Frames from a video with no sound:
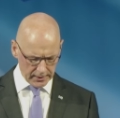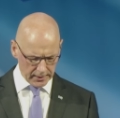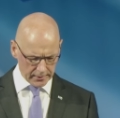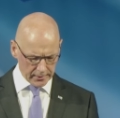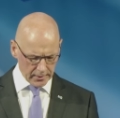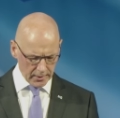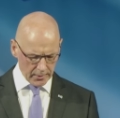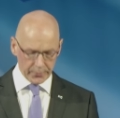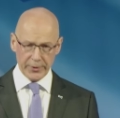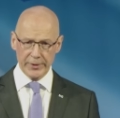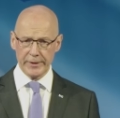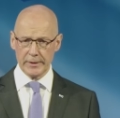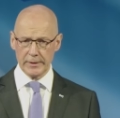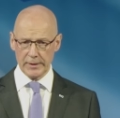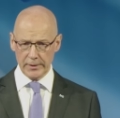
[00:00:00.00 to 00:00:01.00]
are
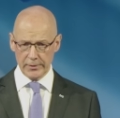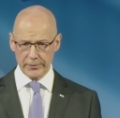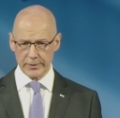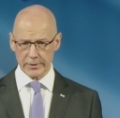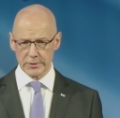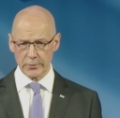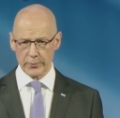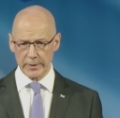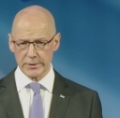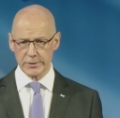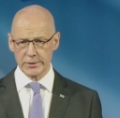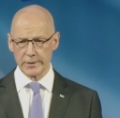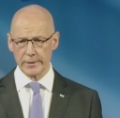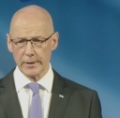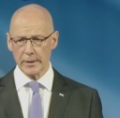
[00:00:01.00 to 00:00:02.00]
pretty clear on this
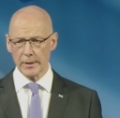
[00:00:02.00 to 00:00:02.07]
question.